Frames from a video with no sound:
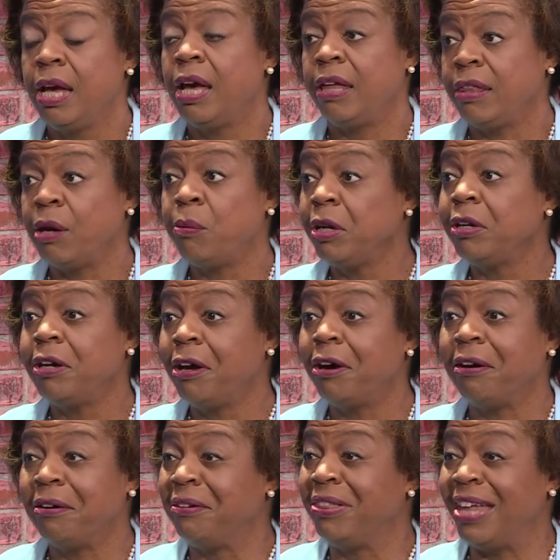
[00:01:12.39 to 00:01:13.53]
And they want to
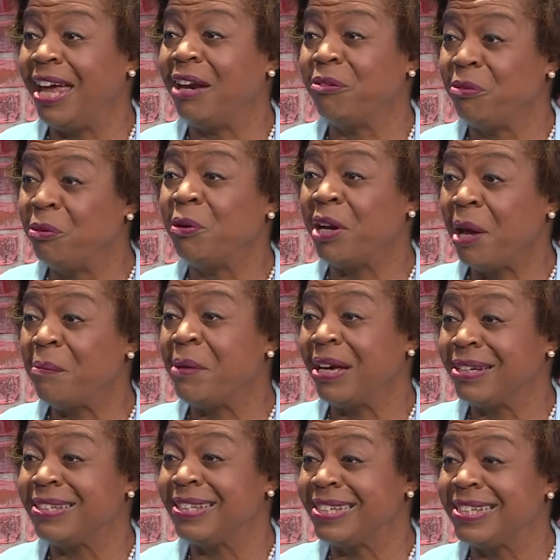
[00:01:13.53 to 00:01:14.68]
know that when I make
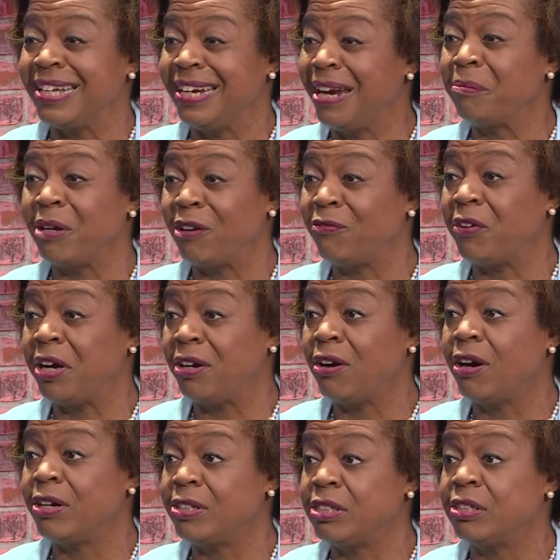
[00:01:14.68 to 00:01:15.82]
it to the Senate, I'm going to fight
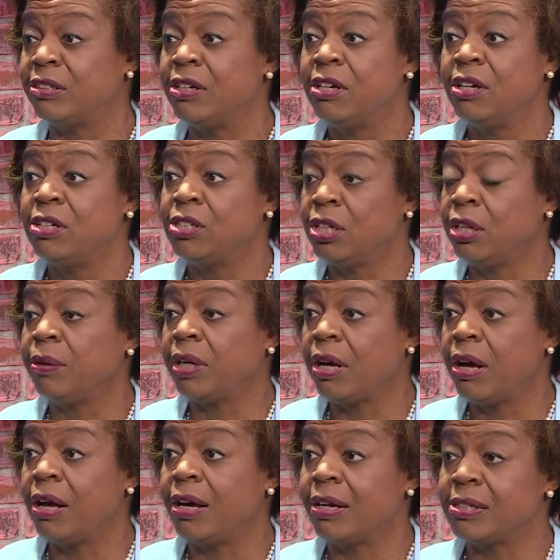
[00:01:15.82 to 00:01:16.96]
hard to, to lower
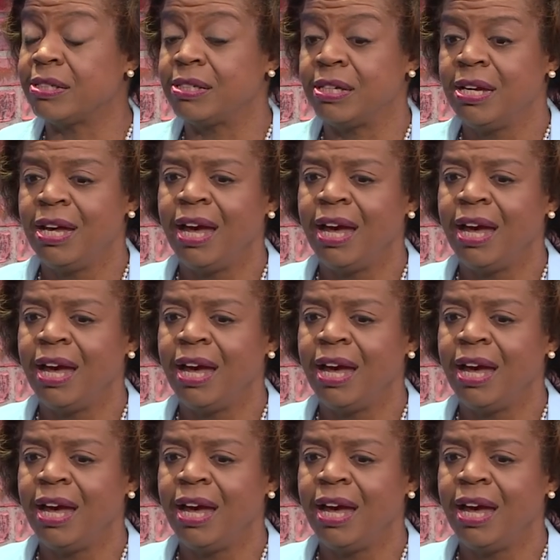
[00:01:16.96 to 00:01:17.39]
costs.